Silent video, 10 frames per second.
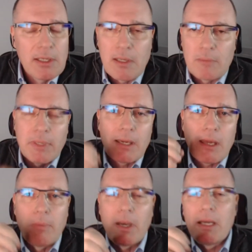By
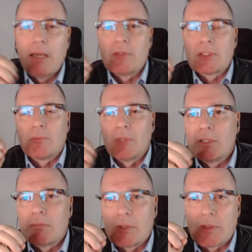applying these
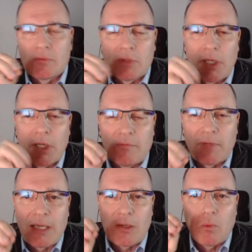principles of trying to
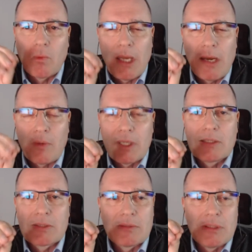find where
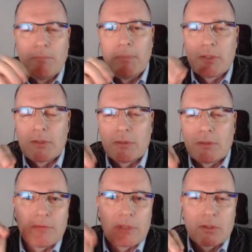is the
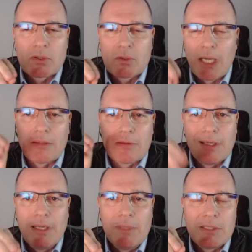bottleneck, the constraint, the
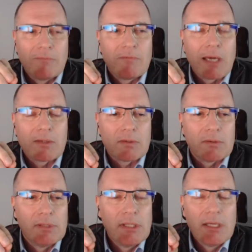limiting
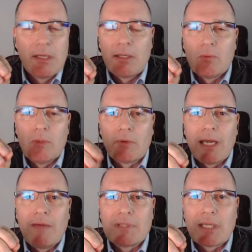factor, we
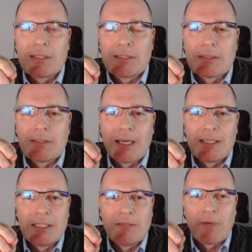arrived at
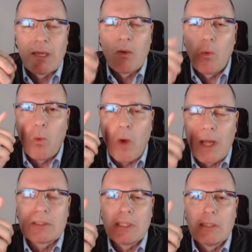identifying one
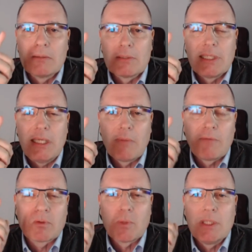single team
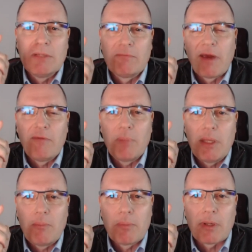of 25
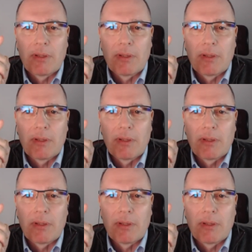people.